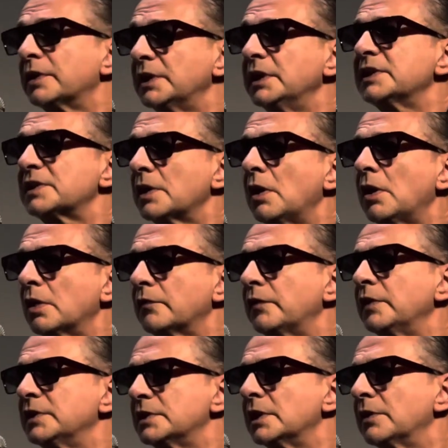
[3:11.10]
I think it's a hard
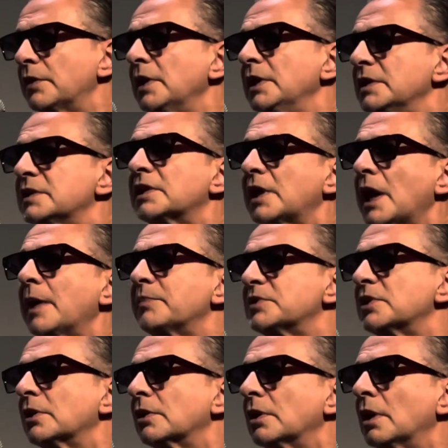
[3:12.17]
thing to
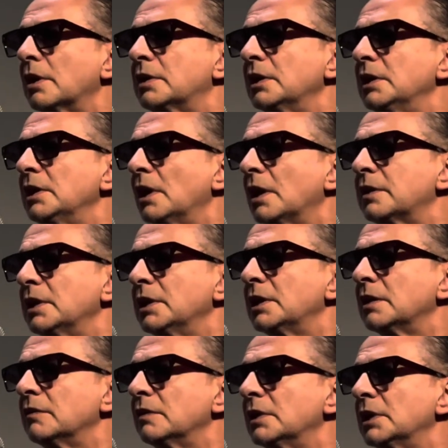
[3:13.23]
capture. I think
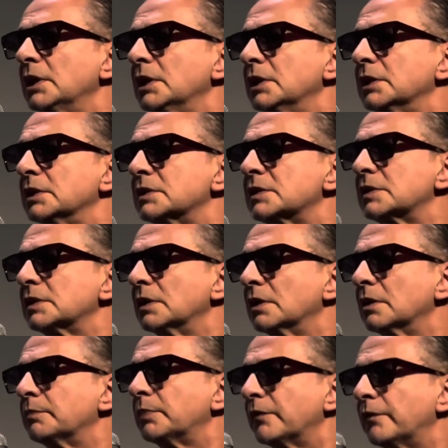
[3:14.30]
it really is
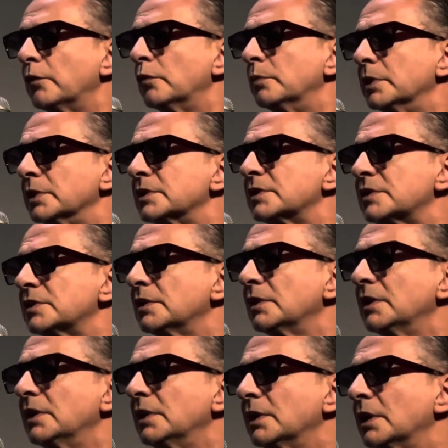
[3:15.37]
performance,
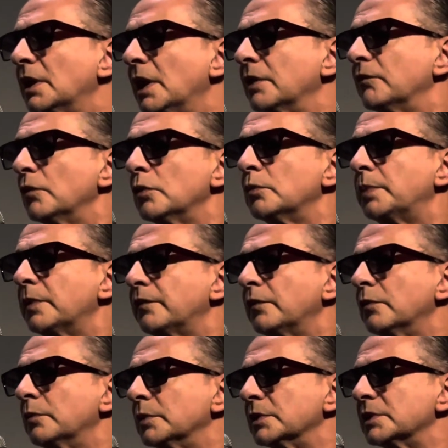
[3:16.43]
like real
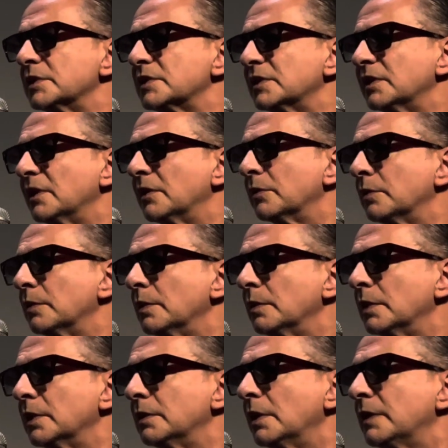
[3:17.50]
performance, you know,
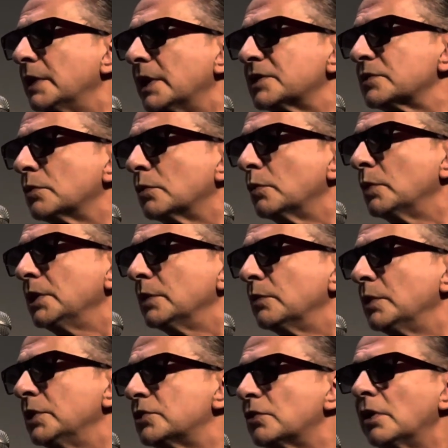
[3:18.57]
and that's what
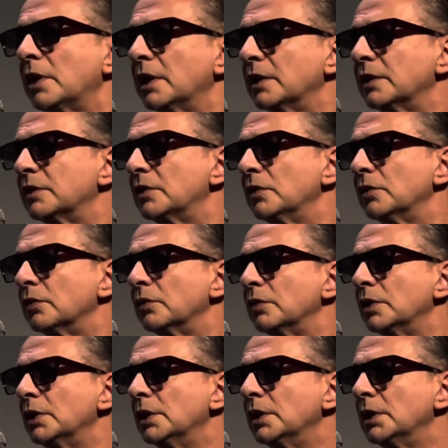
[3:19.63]
we try and
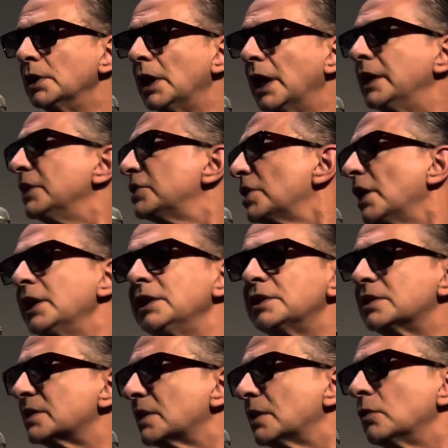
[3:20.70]
do. And it
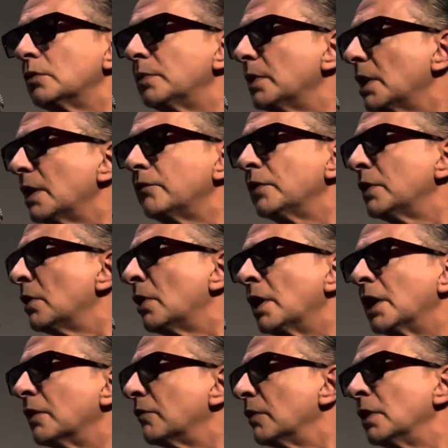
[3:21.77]
changes a little bit every
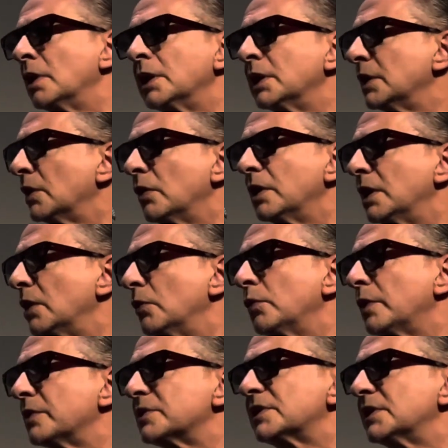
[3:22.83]
night, really, and all
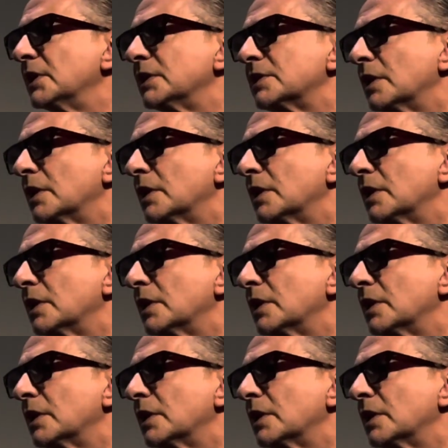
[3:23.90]
those things.